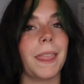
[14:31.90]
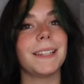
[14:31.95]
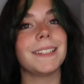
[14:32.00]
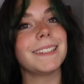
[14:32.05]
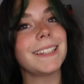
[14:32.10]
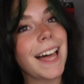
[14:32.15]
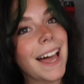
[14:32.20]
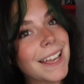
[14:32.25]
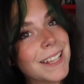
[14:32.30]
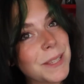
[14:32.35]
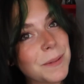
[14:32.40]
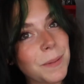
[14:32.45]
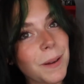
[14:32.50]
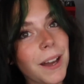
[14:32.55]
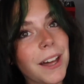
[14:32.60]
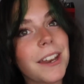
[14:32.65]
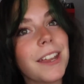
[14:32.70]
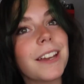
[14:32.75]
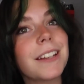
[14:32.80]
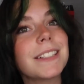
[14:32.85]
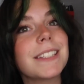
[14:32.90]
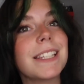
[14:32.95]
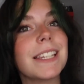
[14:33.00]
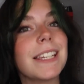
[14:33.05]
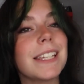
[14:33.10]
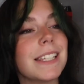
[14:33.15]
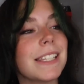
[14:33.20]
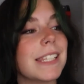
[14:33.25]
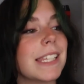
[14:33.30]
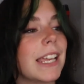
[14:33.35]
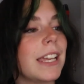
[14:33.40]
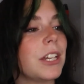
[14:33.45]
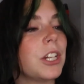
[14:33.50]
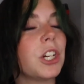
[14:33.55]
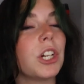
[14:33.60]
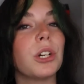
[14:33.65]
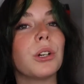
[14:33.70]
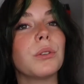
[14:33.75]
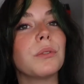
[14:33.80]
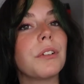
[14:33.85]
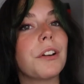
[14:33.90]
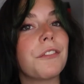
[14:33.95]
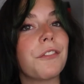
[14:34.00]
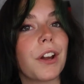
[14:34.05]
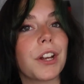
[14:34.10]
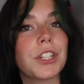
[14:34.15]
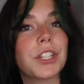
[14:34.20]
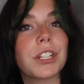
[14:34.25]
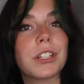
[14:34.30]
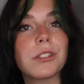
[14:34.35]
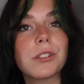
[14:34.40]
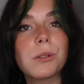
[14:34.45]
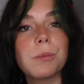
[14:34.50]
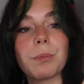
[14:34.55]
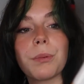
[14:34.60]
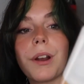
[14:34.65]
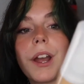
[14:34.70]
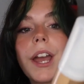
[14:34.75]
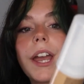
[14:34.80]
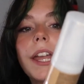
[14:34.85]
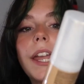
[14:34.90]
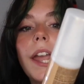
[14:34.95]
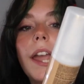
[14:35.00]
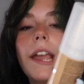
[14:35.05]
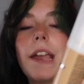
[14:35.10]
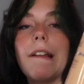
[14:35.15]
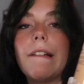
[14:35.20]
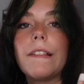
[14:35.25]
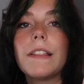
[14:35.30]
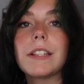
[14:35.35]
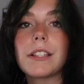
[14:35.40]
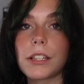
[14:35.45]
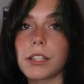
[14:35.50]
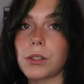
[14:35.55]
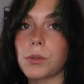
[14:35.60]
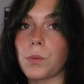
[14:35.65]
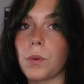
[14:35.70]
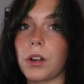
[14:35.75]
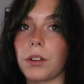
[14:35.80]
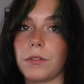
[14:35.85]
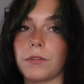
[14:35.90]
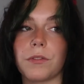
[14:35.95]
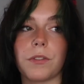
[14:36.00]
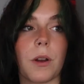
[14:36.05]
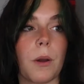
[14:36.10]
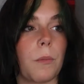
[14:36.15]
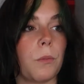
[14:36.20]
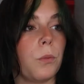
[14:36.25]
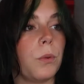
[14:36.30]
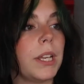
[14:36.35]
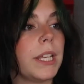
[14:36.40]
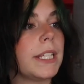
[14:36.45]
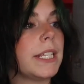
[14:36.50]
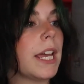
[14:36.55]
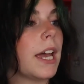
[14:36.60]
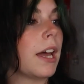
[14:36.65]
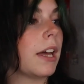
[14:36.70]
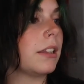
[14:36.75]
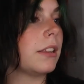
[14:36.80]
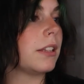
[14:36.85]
Last product is a curl refreshing spray. This is one from Ouidad.